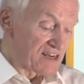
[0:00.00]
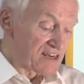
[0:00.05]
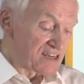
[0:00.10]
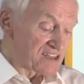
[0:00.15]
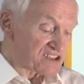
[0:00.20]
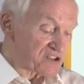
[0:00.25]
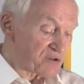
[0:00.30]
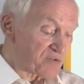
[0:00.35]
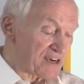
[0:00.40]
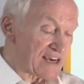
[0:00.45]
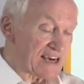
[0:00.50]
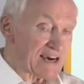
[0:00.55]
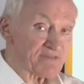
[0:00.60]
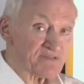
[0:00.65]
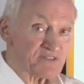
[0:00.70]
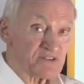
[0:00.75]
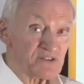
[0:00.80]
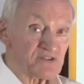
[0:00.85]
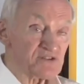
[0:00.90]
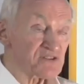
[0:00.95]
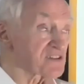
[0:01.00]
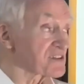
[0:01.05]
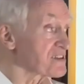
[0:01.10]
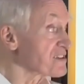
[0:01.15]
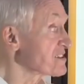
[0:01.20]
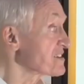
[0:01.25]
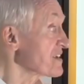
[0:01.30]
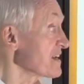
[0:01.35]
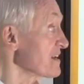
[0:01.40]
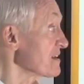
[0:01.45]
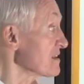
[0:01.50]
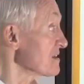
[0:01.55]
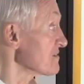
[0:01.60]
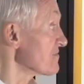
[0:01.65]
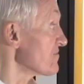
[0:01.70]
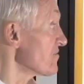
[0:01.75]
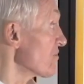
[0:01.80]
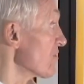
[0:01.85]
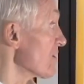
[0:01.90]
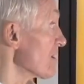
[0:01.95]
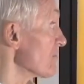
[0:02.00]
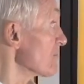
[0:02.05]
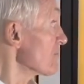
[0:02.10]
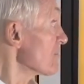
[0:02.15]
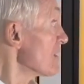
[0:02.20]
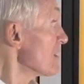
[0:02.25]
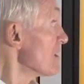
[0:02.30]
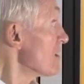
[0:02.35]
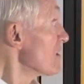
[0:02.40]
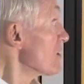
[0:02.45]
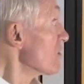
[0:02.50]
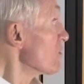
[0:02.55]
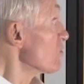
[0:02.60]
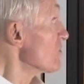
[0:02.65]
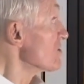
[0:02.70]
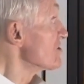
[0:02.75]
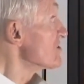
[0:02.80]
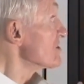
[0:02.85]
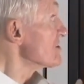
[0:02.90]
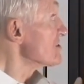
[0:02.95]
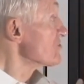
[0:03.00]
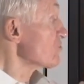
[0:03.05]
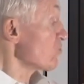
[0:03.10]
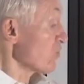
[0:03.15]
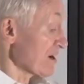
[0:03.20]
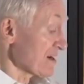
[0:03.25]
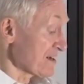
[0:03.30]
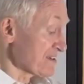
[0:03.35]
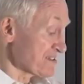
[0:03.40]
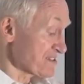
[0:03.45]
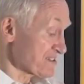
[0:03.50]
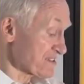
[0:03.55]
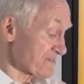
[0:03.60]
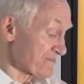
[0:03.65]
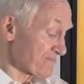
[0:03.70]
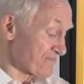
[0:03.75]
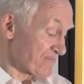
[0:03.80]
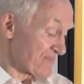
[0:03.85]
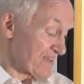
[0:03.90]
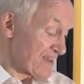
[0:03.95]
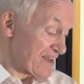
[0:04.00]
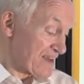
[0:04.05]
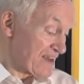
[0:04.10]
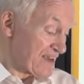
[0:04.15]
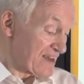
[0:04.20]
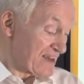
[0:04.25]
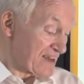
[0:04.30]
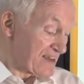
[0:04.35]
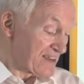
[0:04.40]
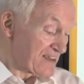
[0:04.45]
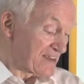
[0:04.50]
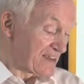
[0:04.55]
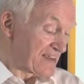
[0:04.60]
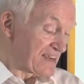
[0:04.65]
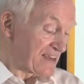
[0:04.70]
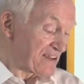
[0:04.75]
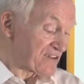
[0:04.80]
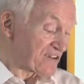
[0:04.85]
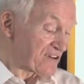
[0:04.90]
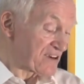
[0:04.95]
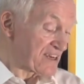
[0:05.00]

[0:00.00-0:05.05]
So we have to use the singular form, which is was. Neither